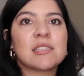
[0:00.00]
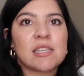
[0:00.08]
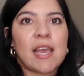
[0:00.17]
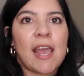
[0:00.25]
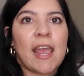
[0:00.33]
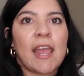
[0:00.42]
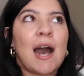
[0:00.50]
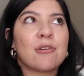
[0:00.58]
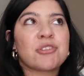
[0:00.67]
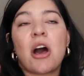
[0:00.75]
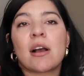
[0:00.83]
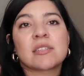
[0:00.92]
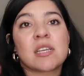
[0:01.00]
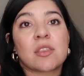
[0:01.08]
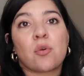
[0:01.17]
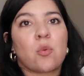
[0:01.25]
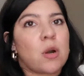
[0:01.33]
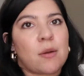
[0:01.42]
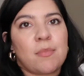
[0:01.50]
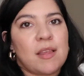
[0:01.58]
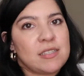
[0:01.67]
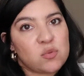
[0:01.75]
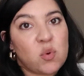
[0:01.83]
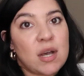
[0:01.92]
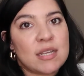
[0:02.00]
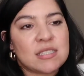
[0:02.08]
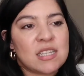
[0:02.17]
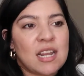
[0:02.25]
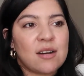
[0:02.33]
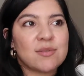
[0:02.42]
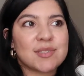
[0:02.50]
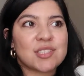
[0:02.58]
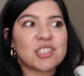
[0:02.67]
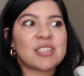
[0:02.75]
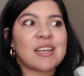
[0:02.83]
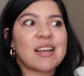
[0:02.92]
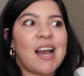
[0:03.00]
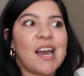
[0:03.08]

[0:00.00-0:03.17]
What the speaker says: say how toxic the workplace was, and I was just like,